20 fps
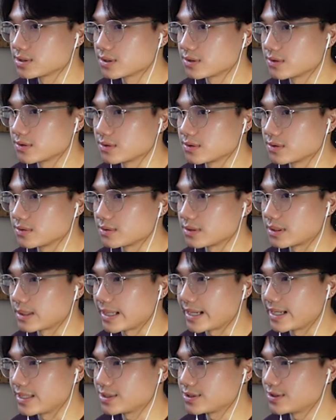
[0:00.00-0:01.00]
a little
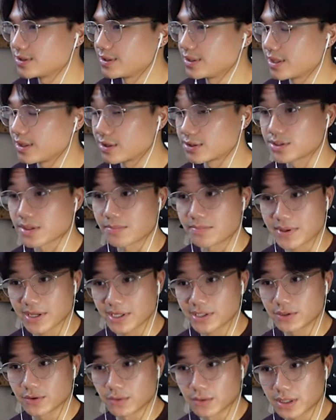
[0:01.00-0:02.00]
lantern there. There's a
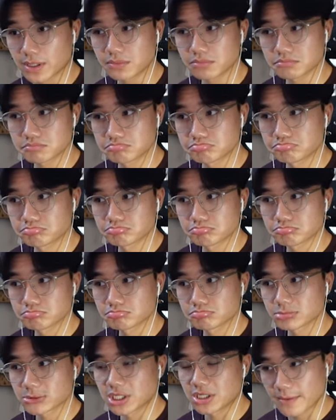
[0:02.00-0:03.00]
big door.
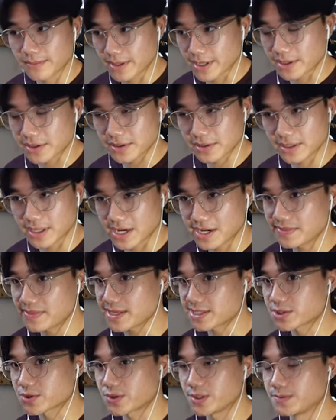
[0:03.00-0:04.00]
I'm not gonna lie,
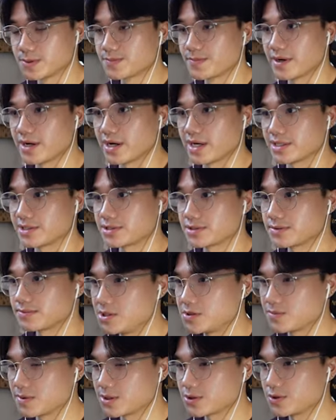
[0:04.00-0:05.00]
that screams boss.
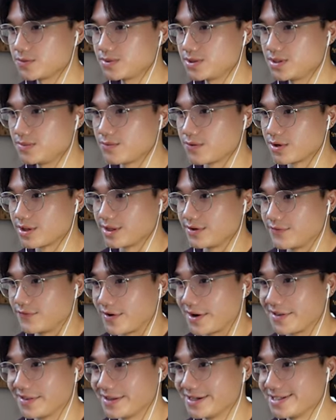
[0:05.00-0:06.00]
These mushrooms seem really
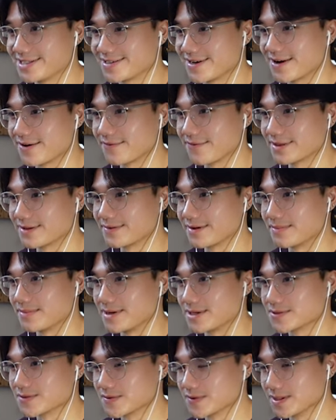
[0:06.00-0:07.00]
friendly, so I don't really want to
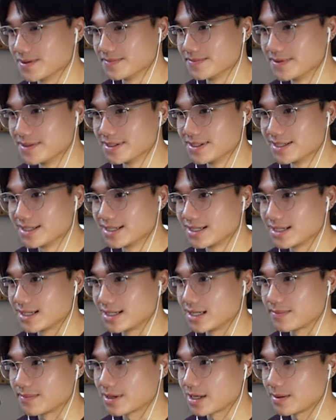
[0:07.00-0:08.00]
mess with them.
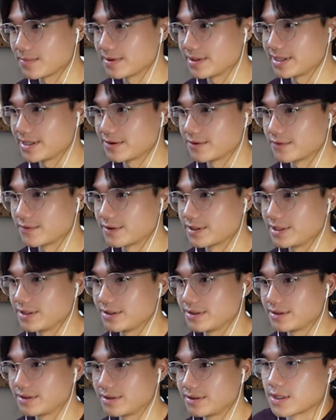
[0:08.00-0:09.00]
I'm gonna hop on down over
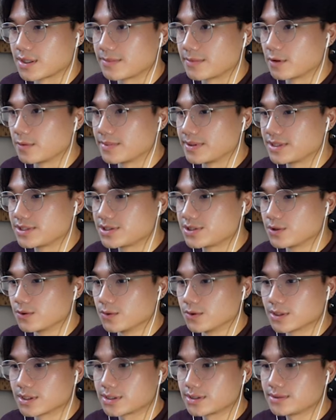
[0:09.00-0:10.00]
here. I'm gonna open this
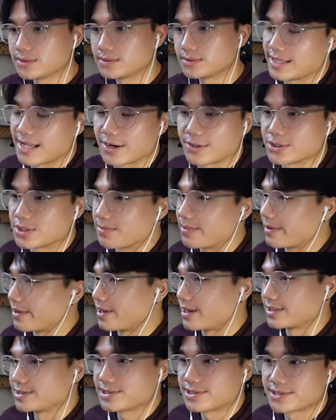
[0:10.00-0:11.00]
door. There's a
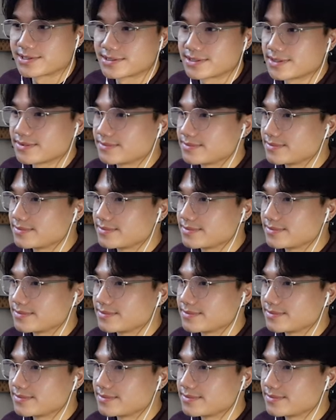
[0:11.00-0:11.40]
boss.